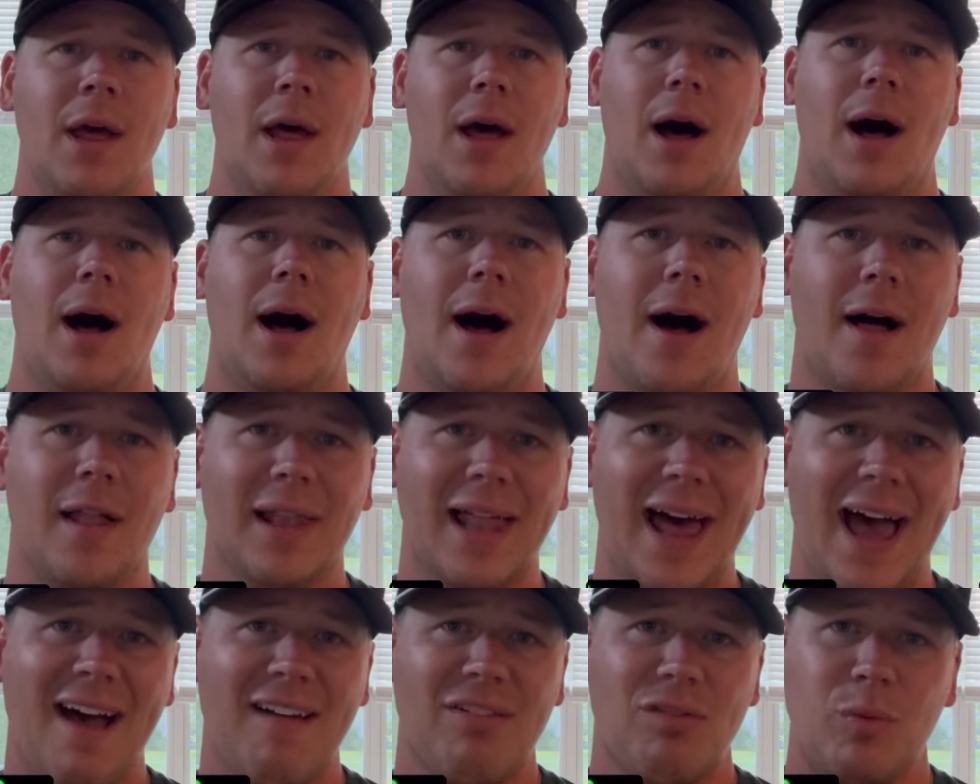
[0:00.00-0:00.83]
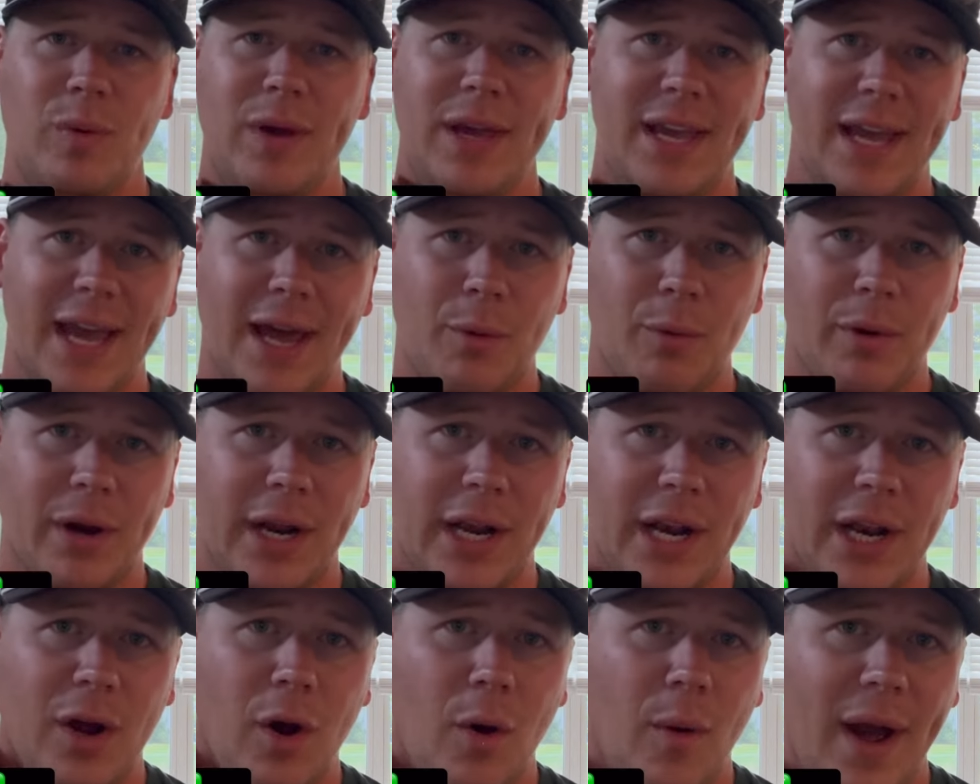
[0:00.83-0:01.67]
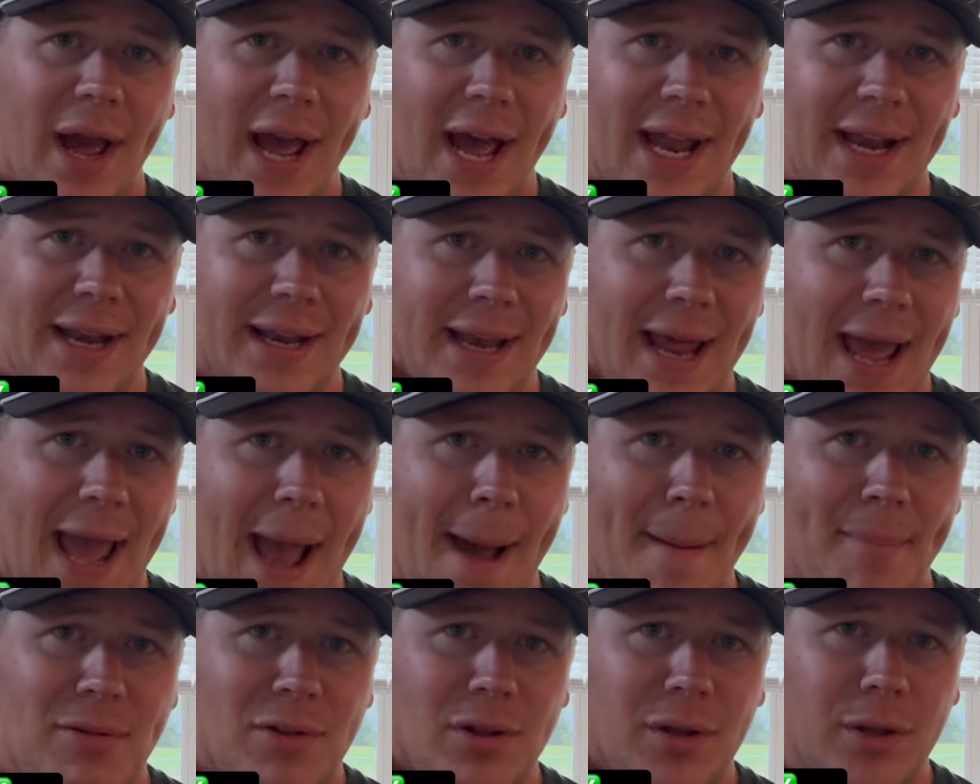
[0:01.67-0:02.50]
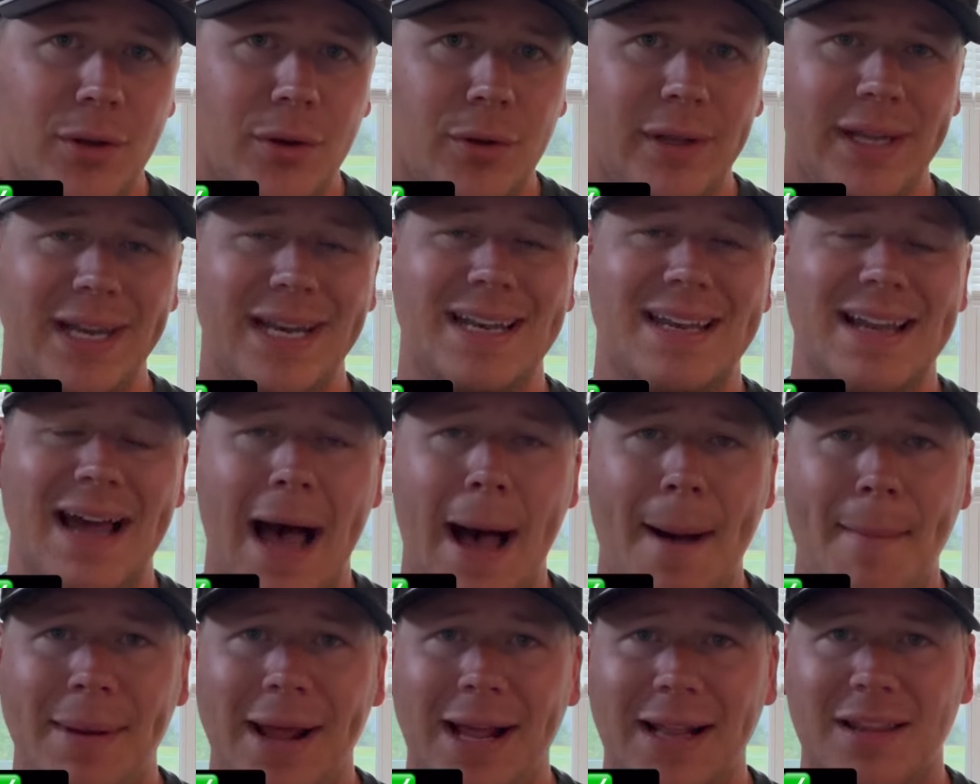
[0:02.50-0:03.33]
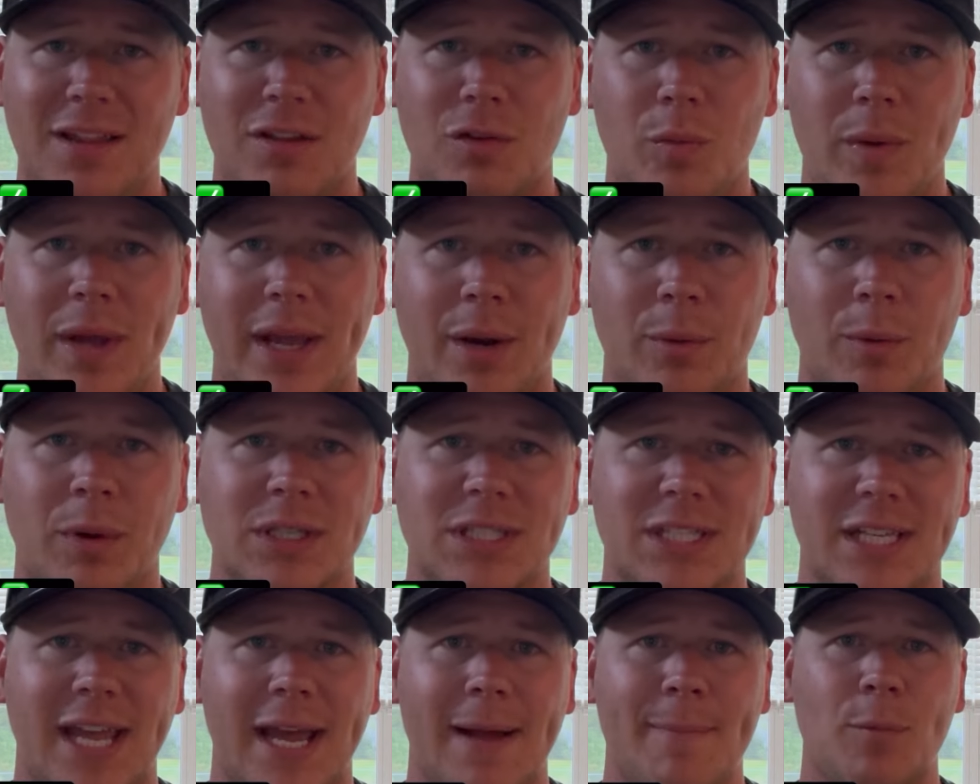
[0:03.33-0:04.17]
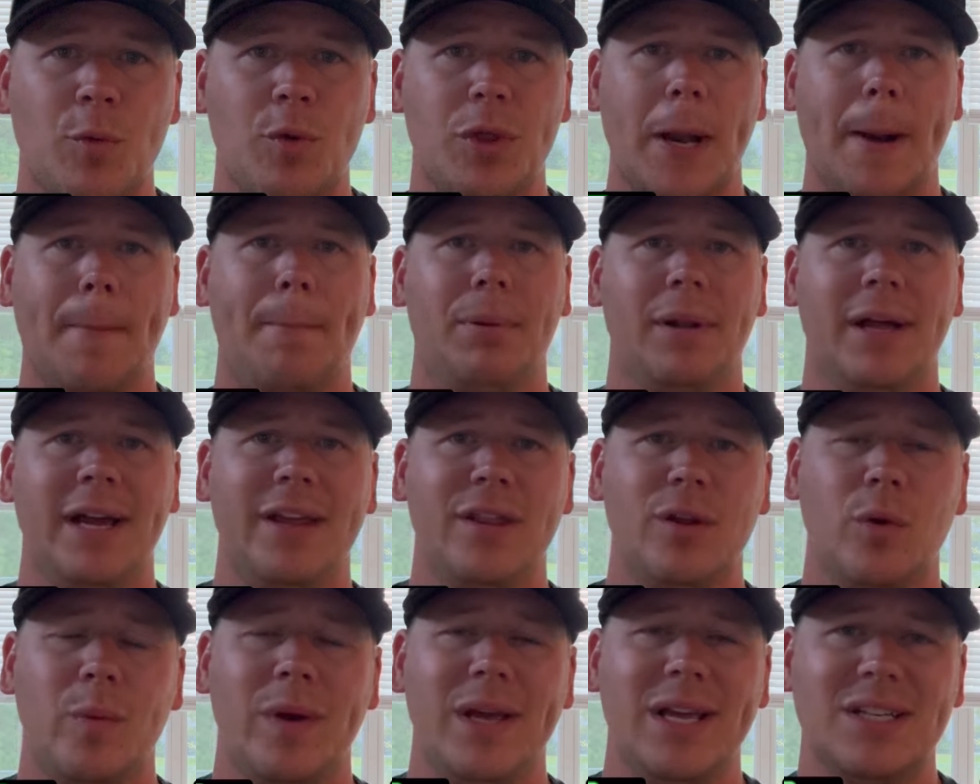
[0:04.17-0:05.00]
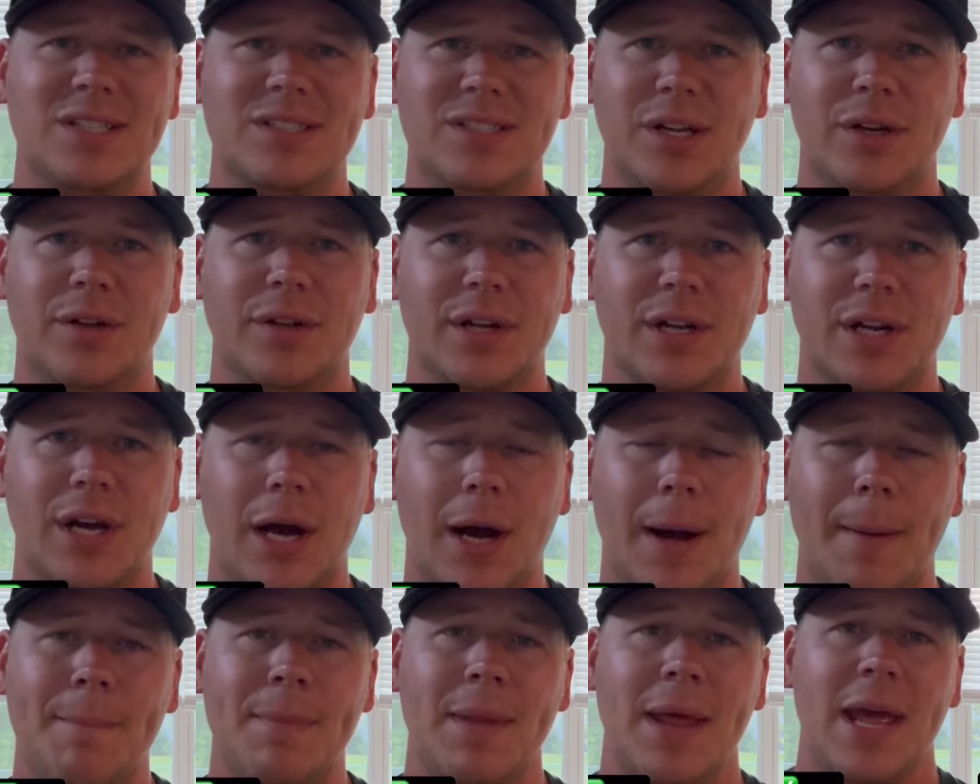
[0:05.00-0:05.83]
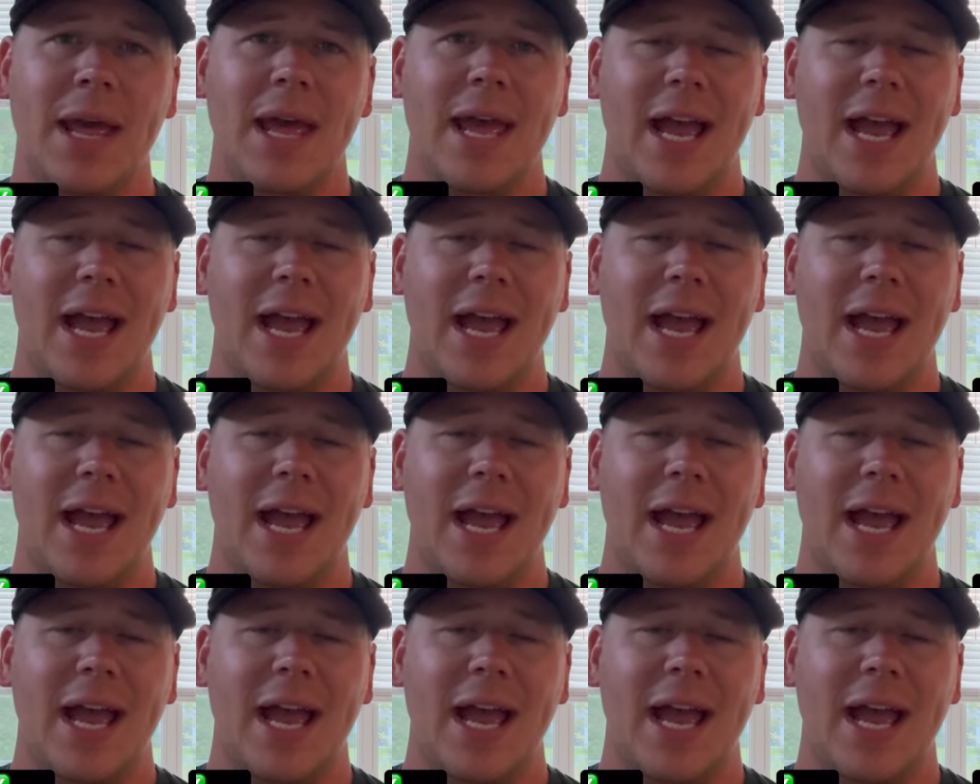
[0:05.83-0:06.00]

Uh, last week, and we're going to go ahead and absolutely dominate this weekend once again with our play of the week still to come.